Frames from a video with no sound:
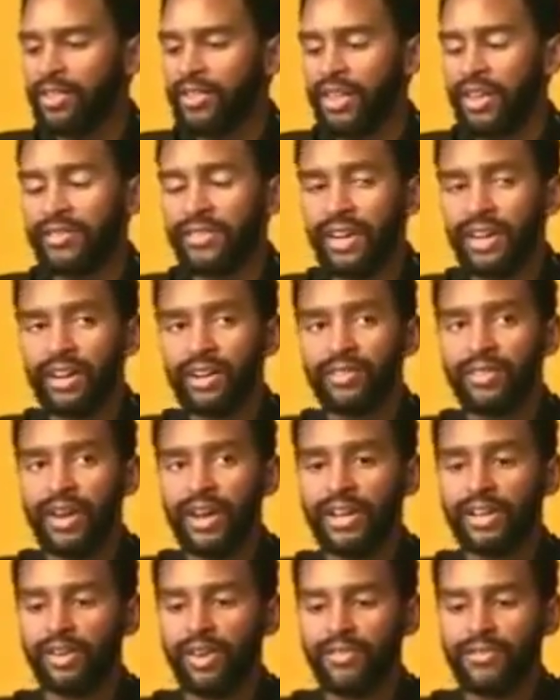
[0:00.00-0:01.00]
they've got to
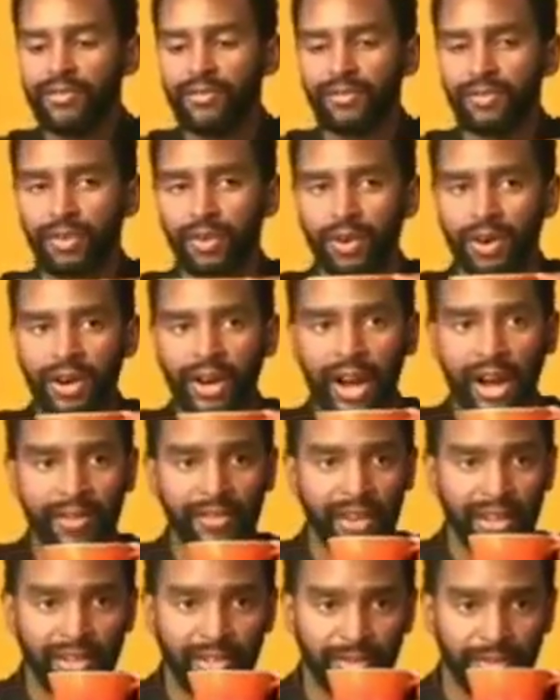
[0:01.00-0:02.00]
evacuate from Florida.
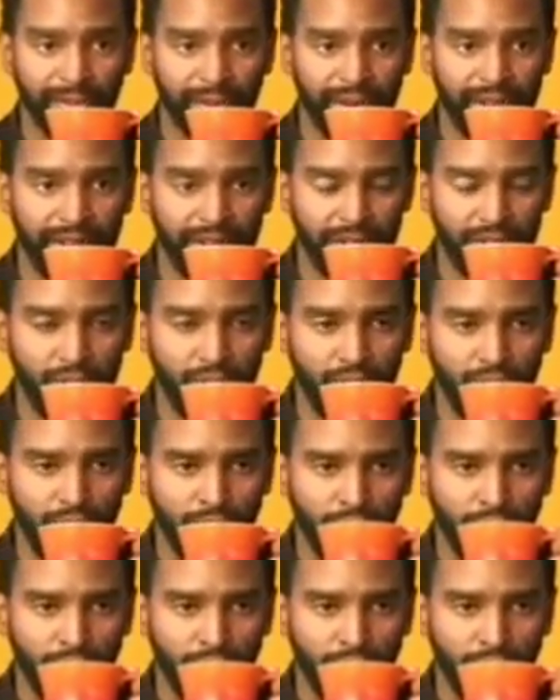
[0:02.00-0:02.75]
I've got some friends